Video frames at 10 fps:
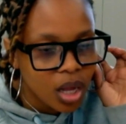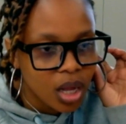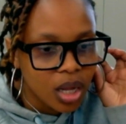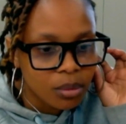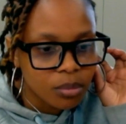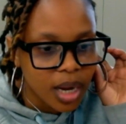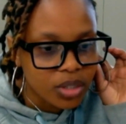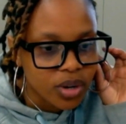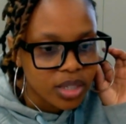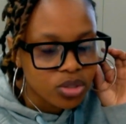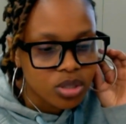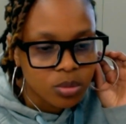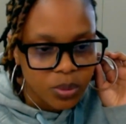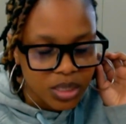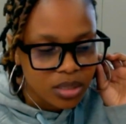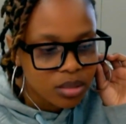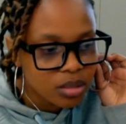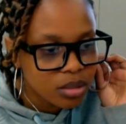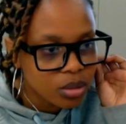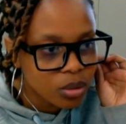I try to speak
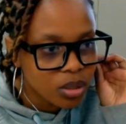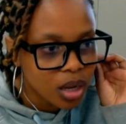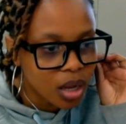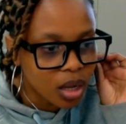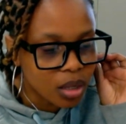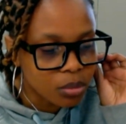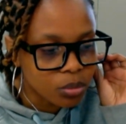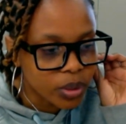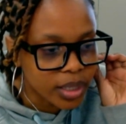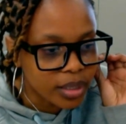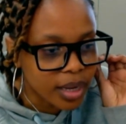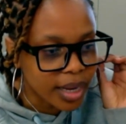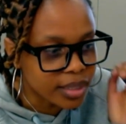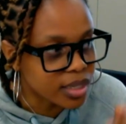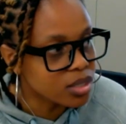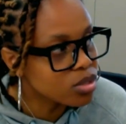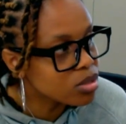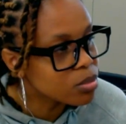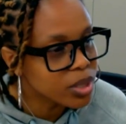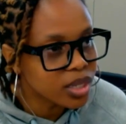when I need to
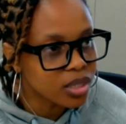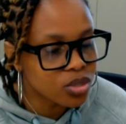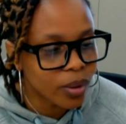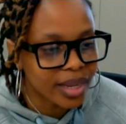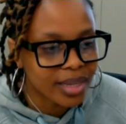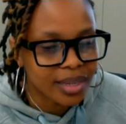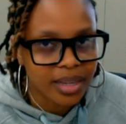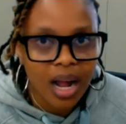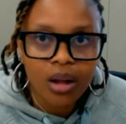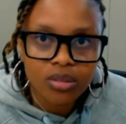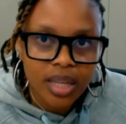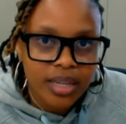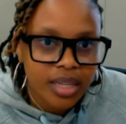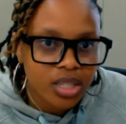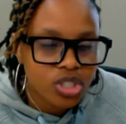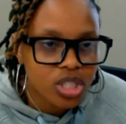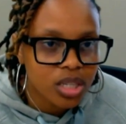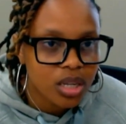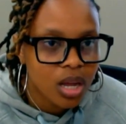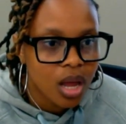speak so I can let out that
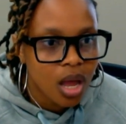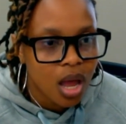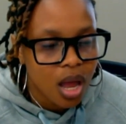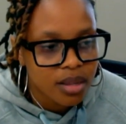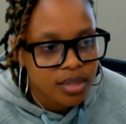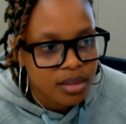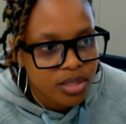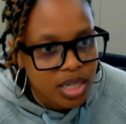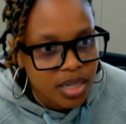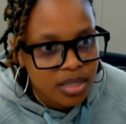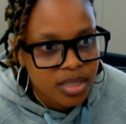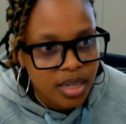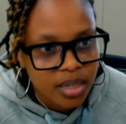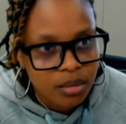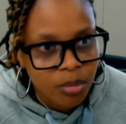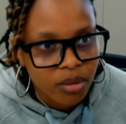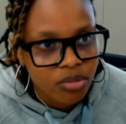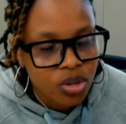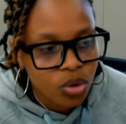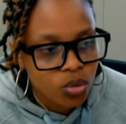energy. As I've stated in my
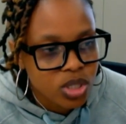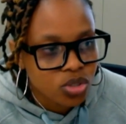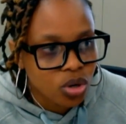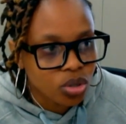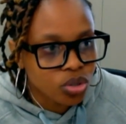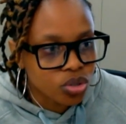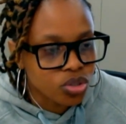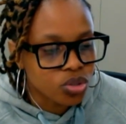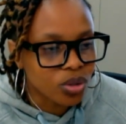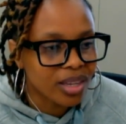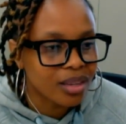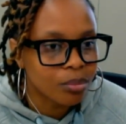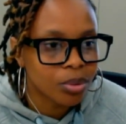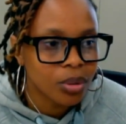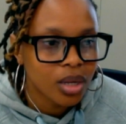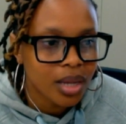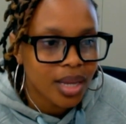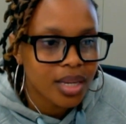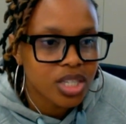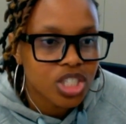videos, it's not good to keep
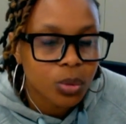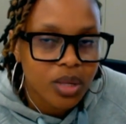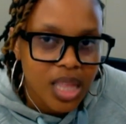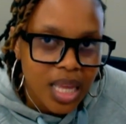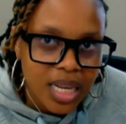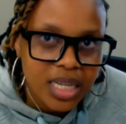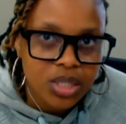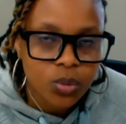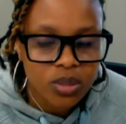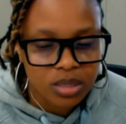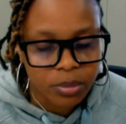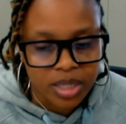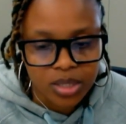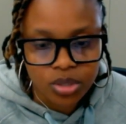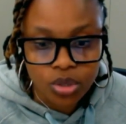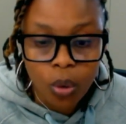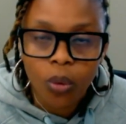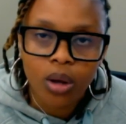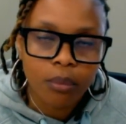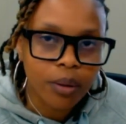energy within, it's always best to
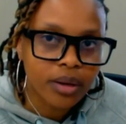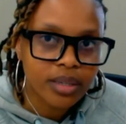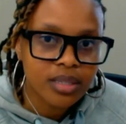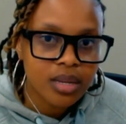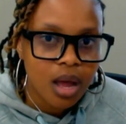talk about it.